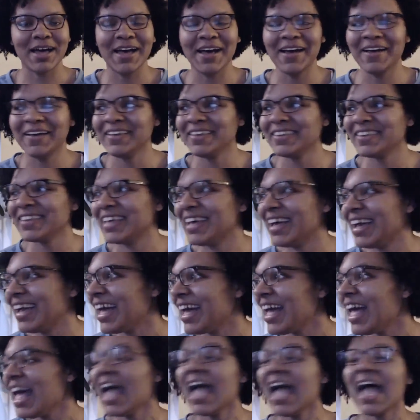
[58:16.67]
Like,
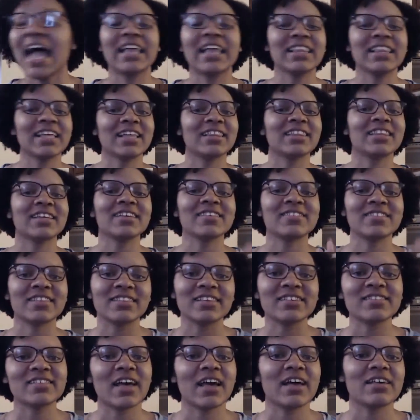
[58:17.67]
and
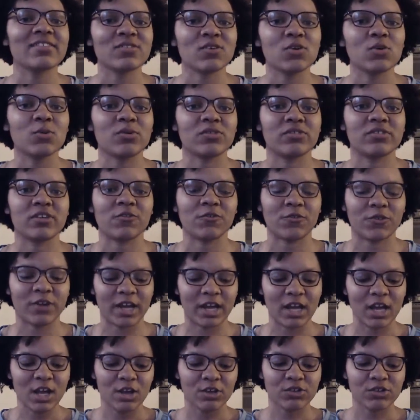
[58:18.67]
this high school was different.